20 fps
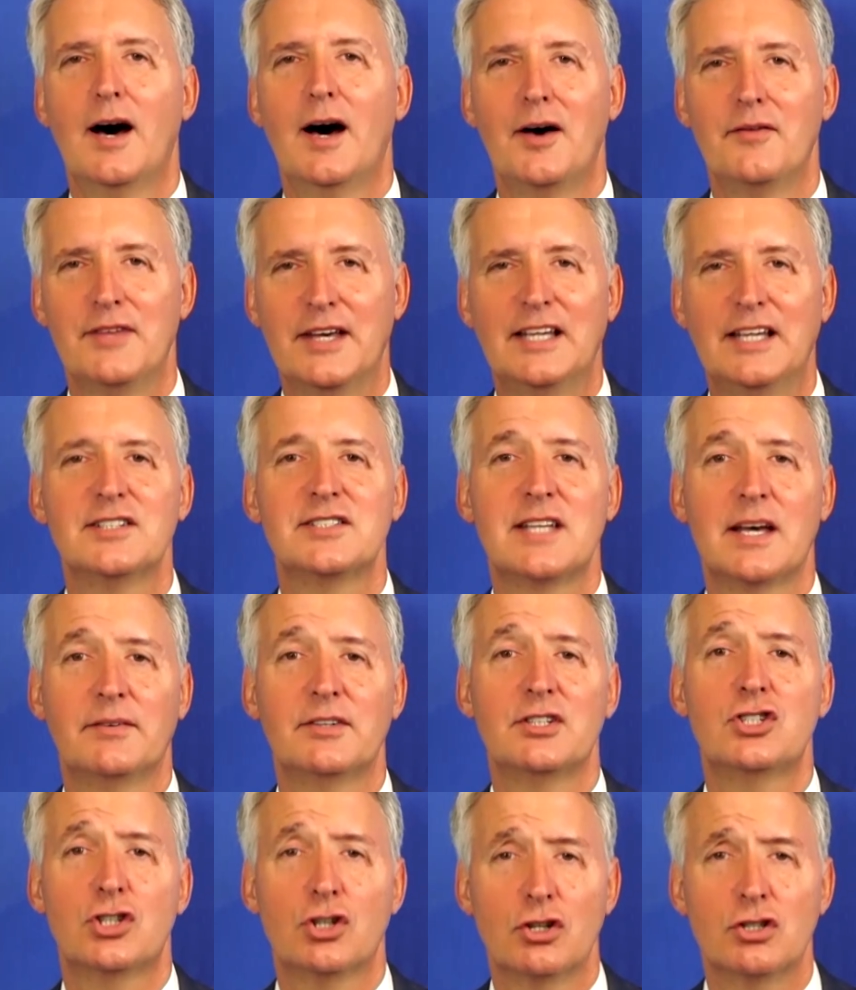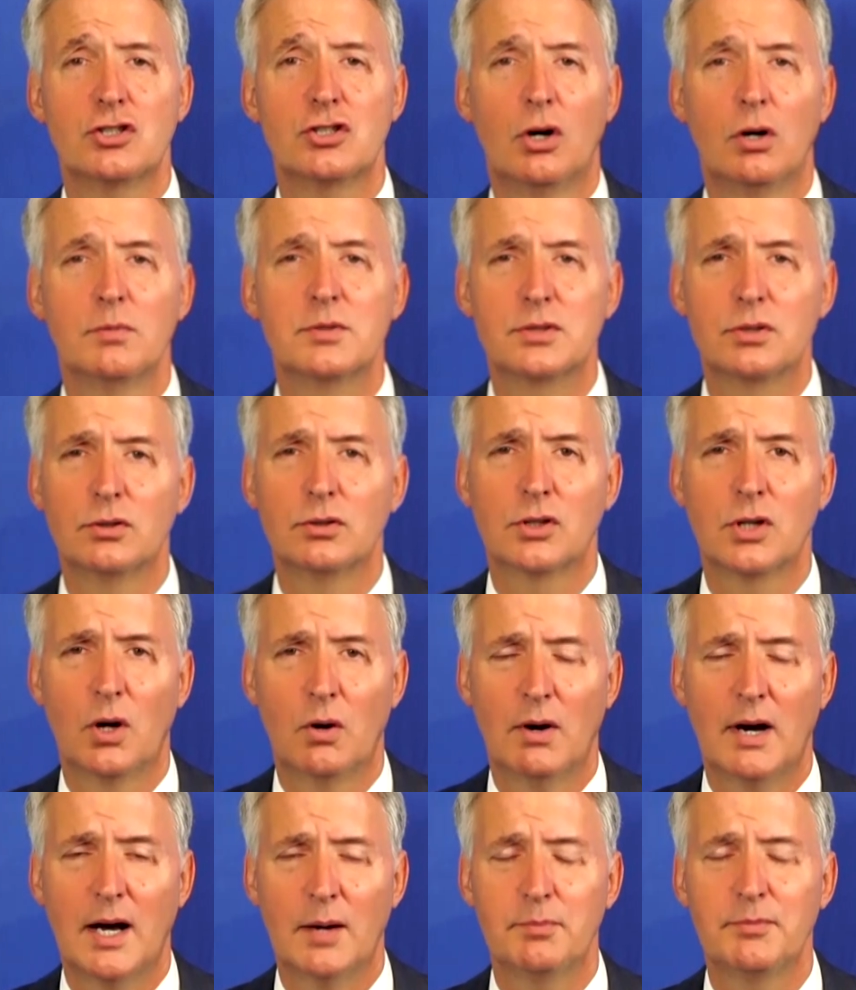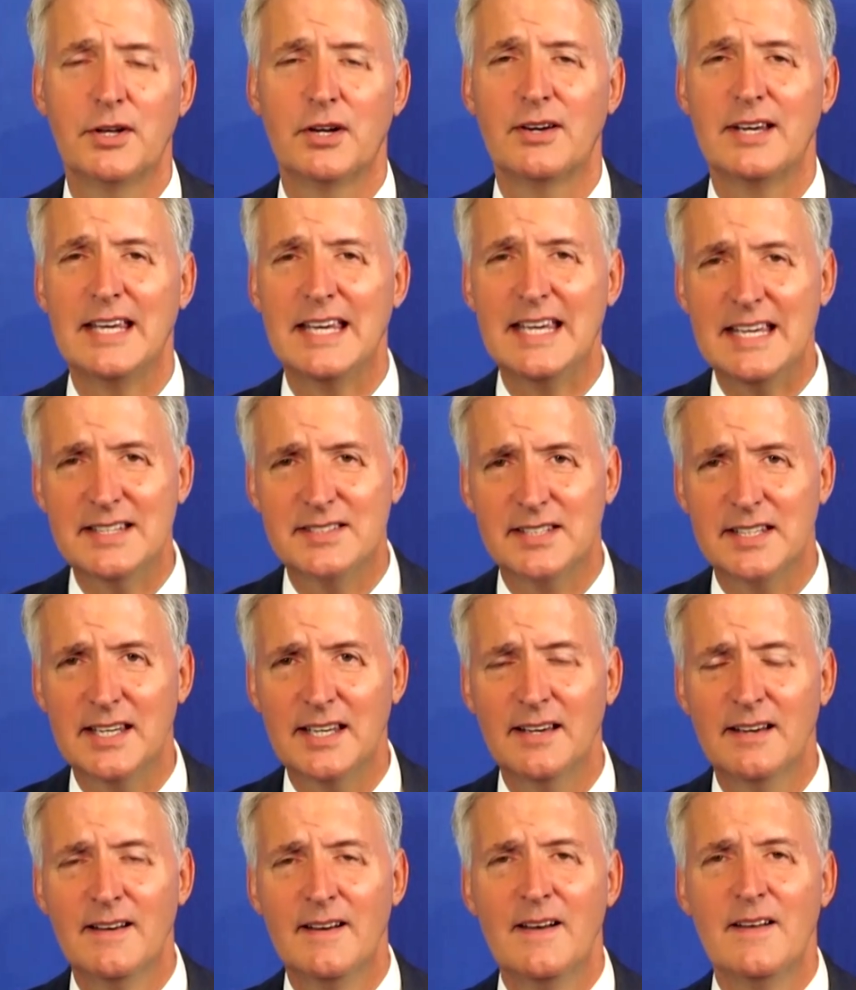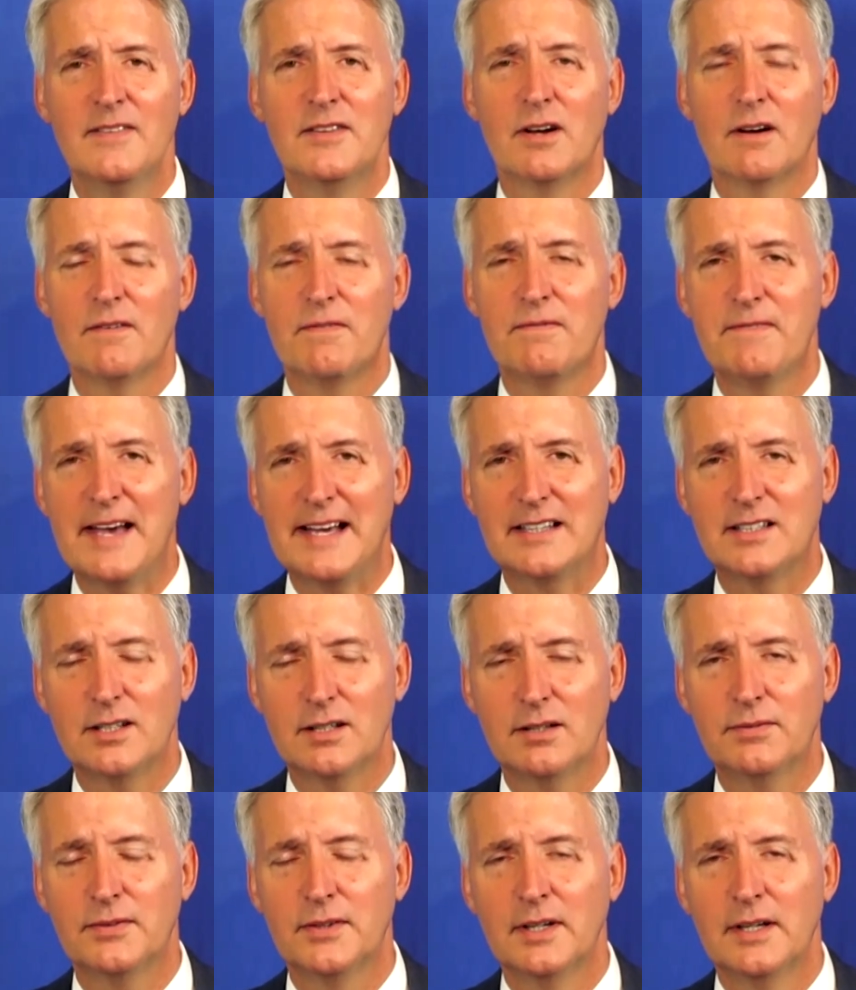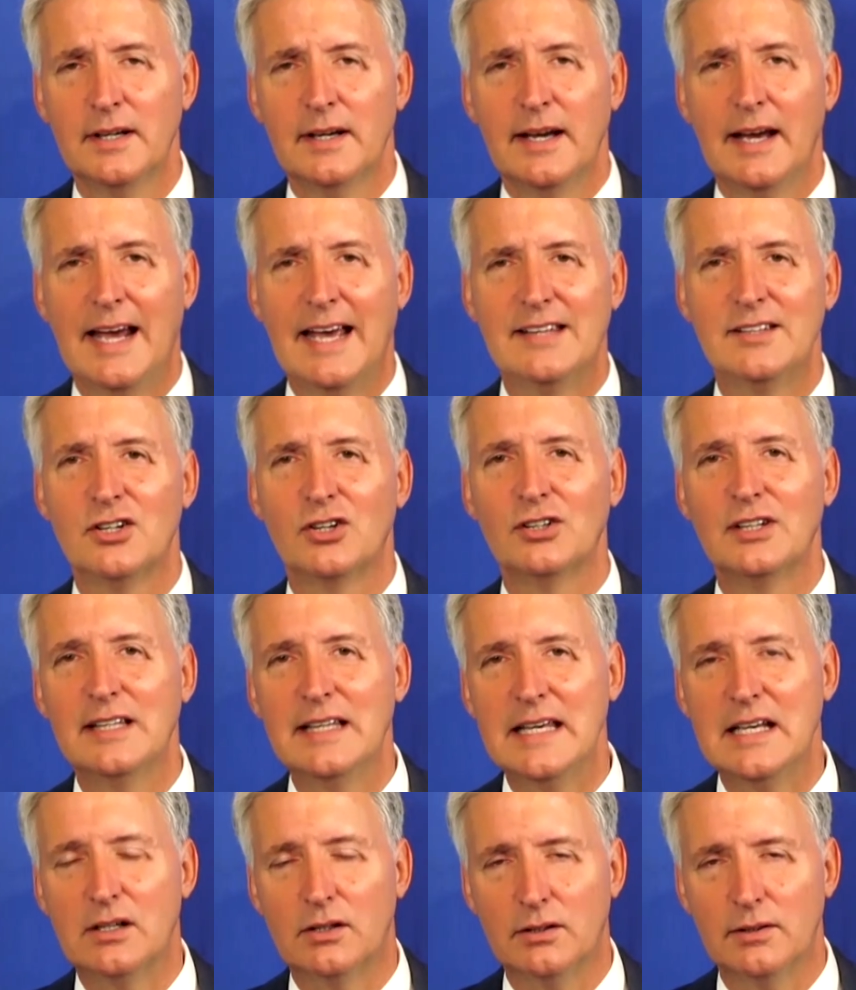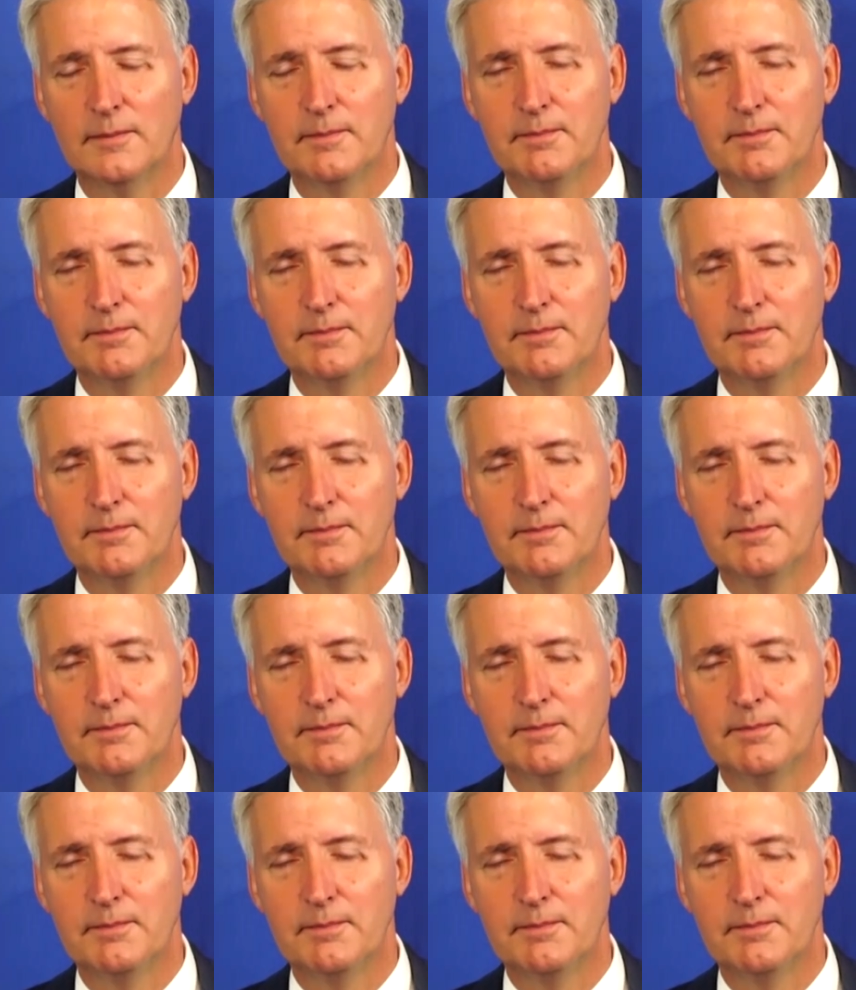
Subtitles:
They can just have a church homeschool co-op. They're easy, they're effective, and they're legal.